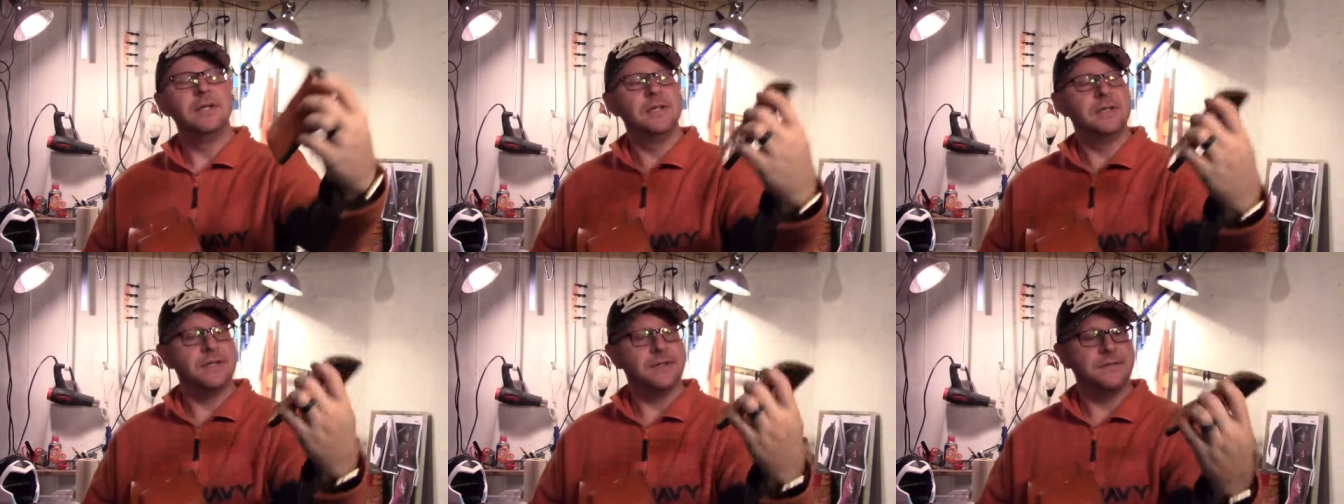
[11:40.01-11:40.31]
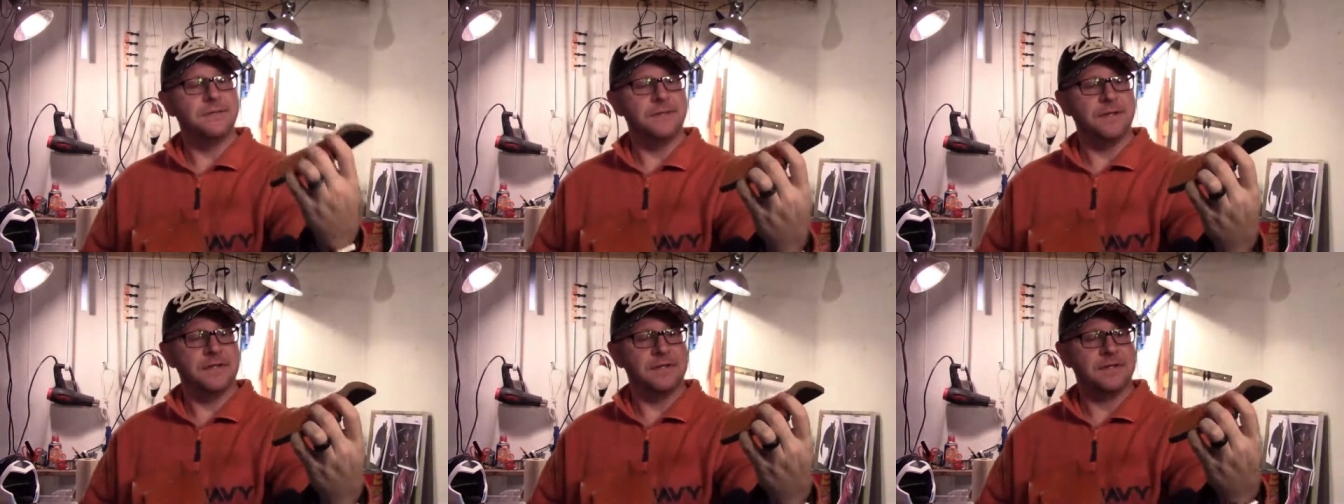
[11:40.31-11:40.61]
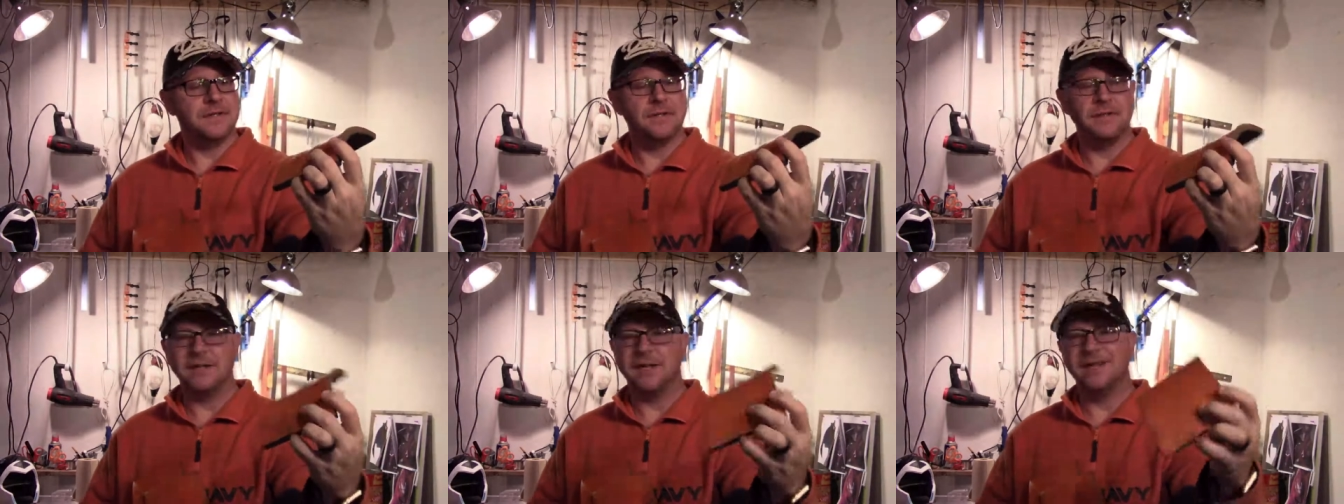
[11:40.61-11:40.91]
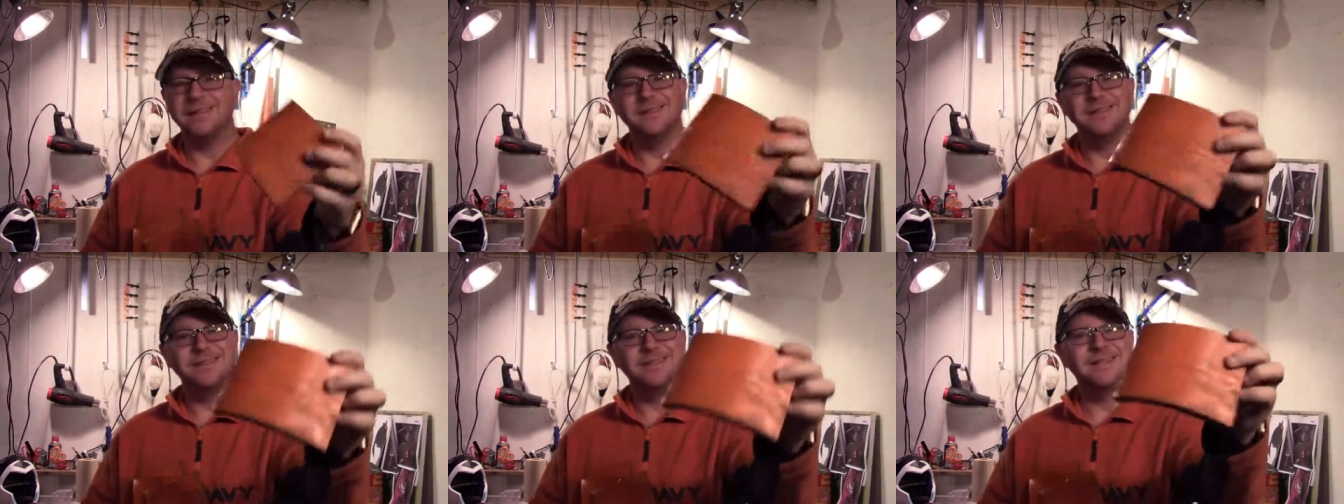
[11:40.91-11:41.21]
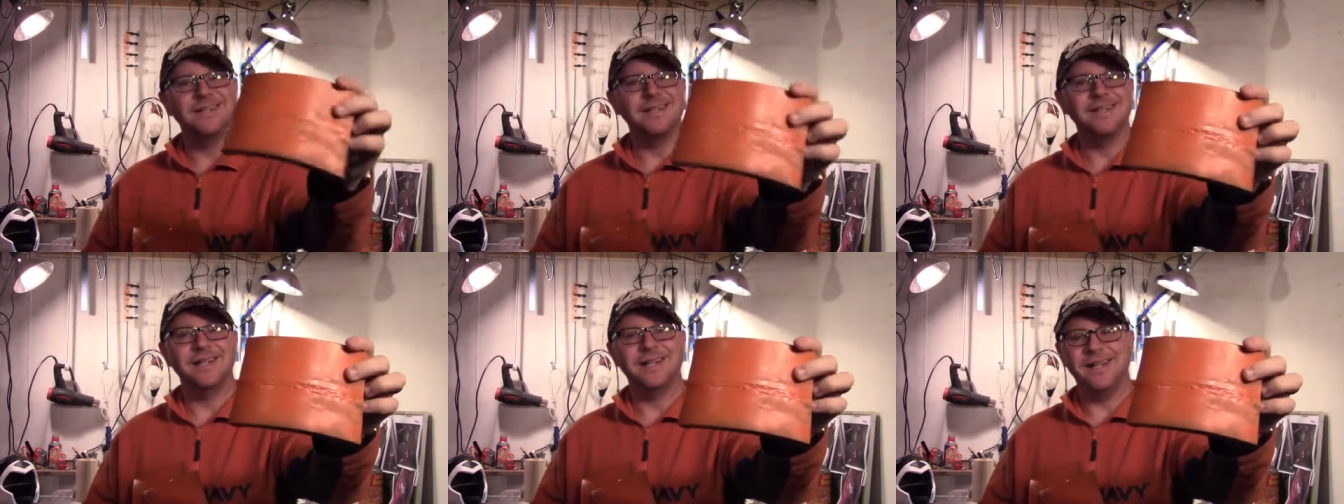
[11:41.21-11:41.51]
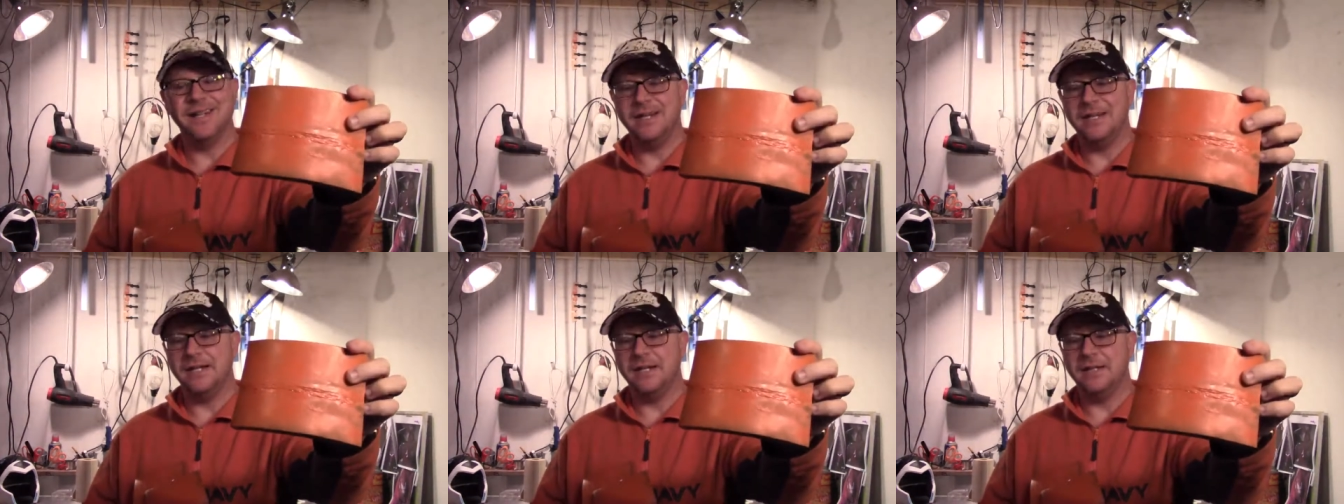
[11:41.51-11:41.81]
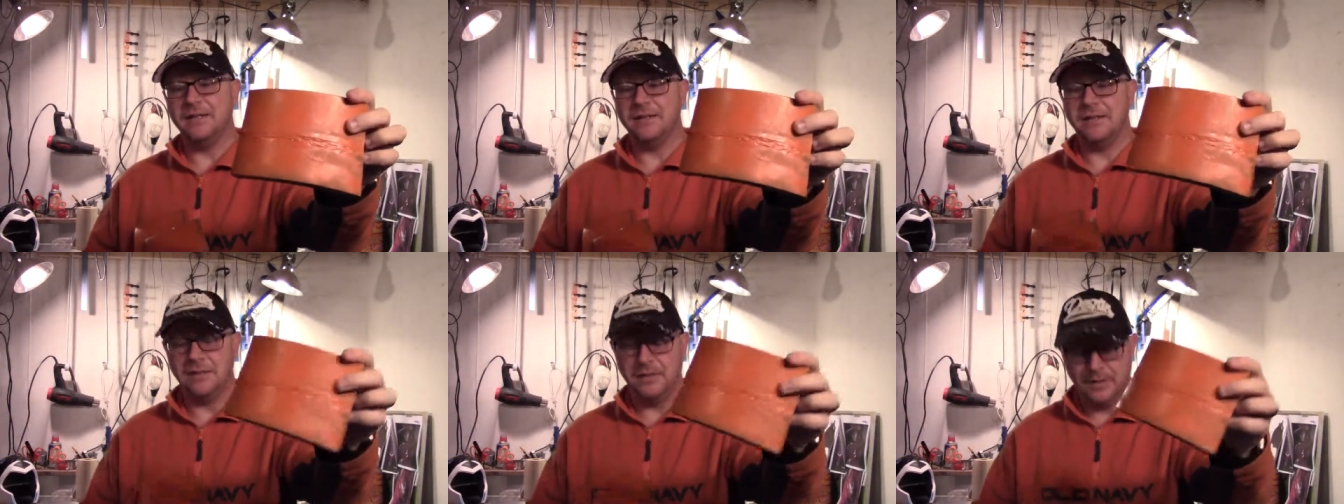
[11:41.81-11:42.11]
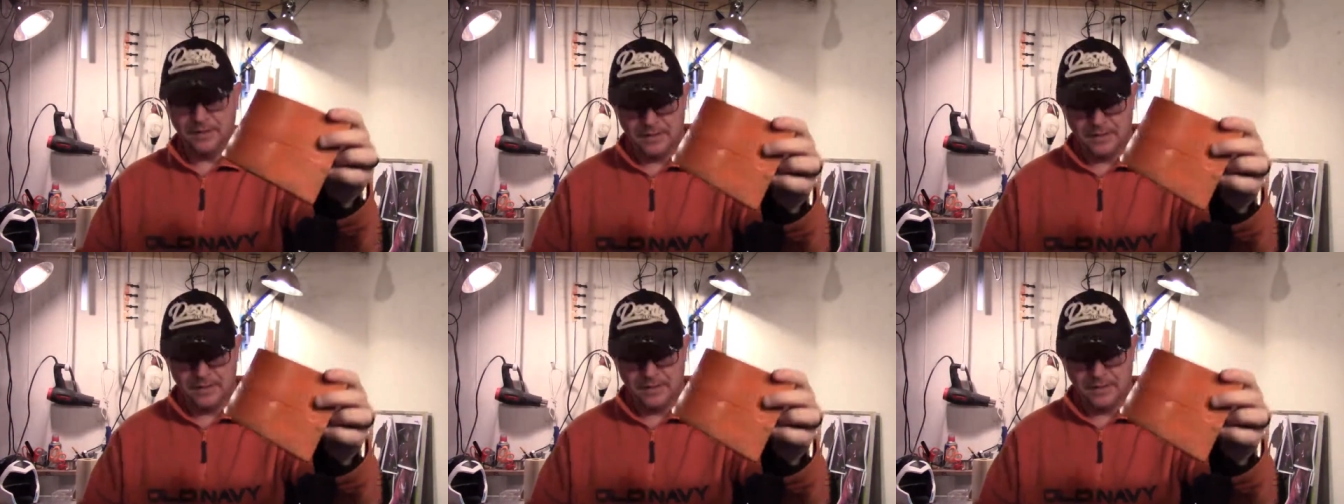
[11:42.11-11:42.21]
to fix it. I just didn't like it.